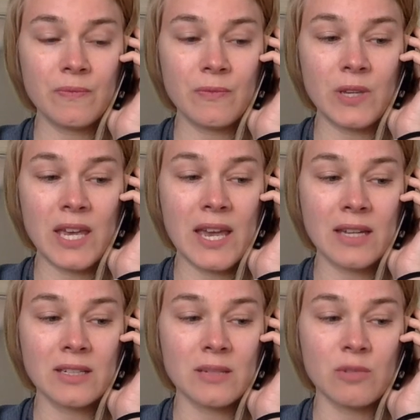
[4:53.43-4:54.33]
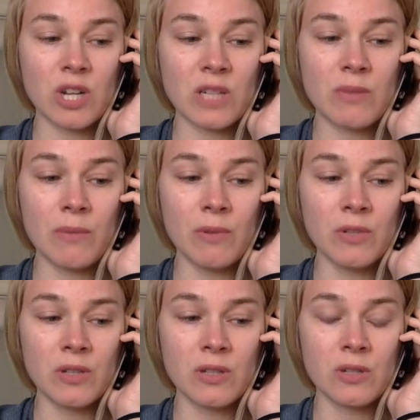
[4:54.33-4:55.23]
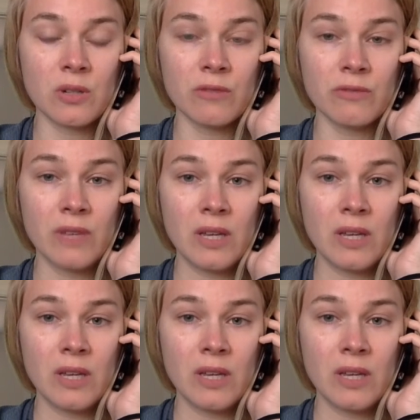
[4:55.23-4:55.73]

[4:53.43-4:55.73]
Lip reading: We can't subject people to this sort of